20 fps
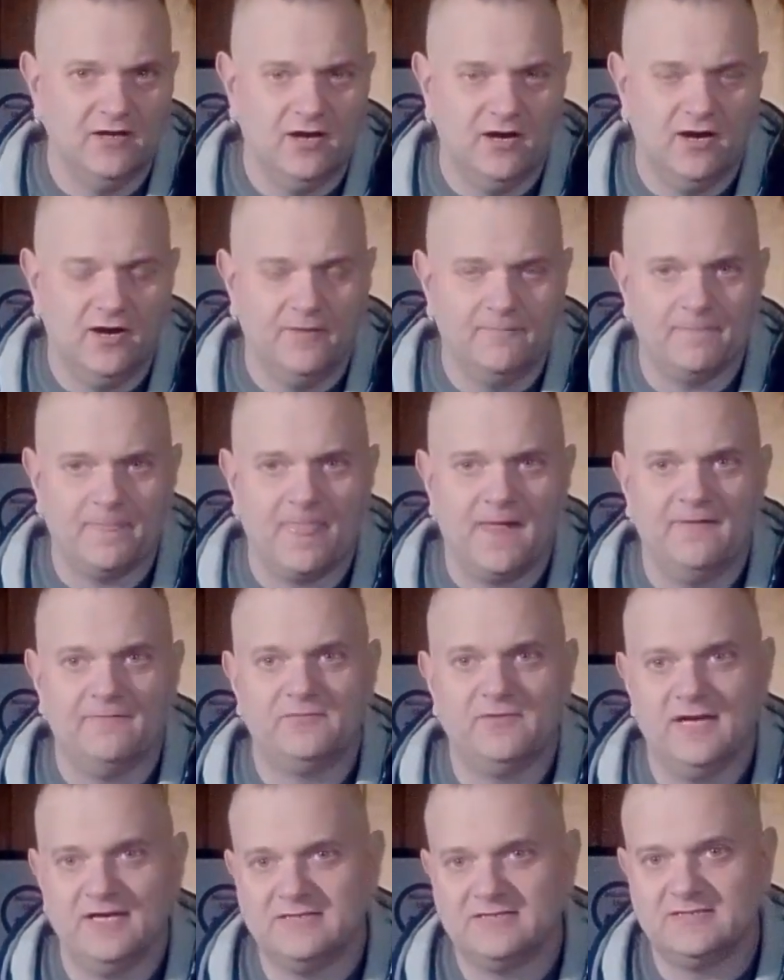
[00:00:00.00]

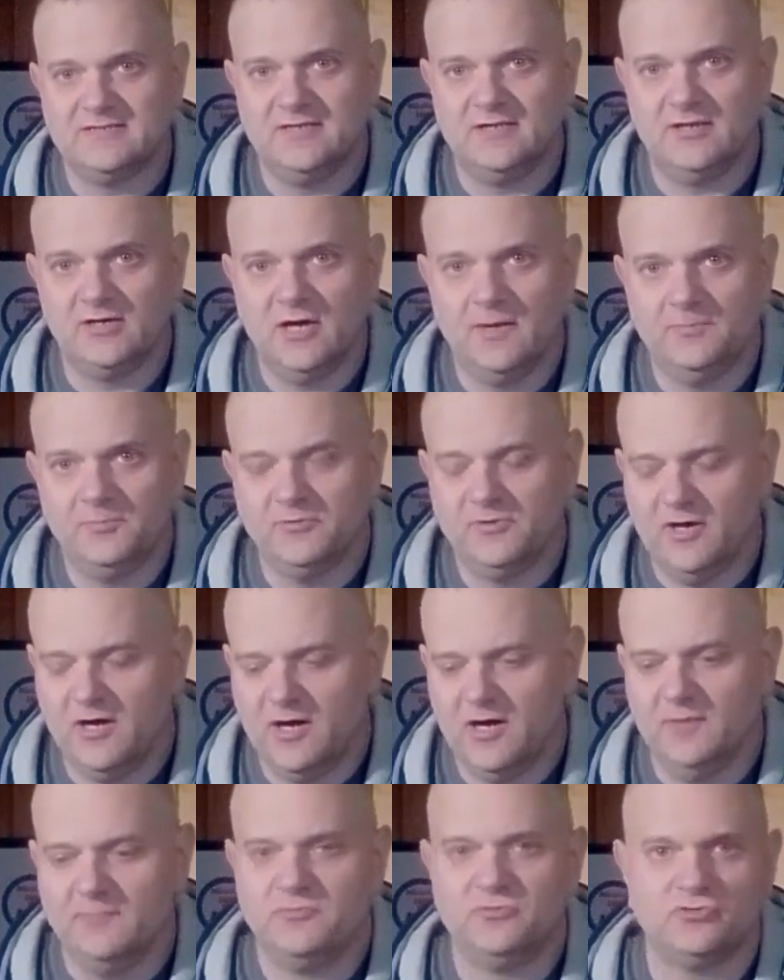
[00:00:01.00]
I've tested it a couple
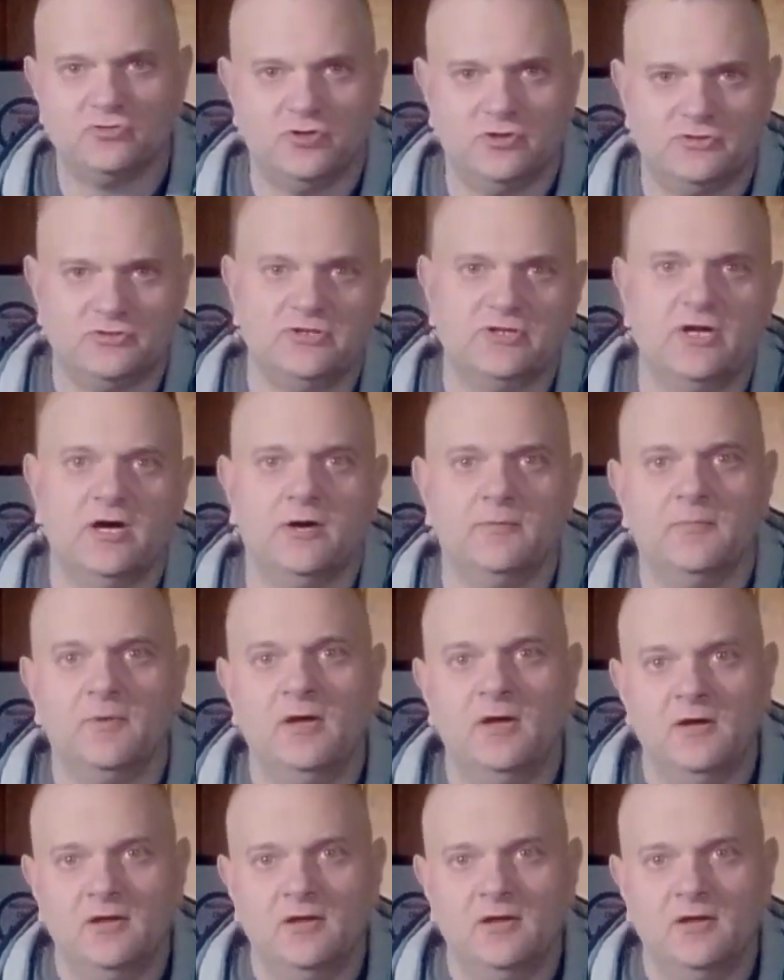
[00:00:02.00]
times, charged it up,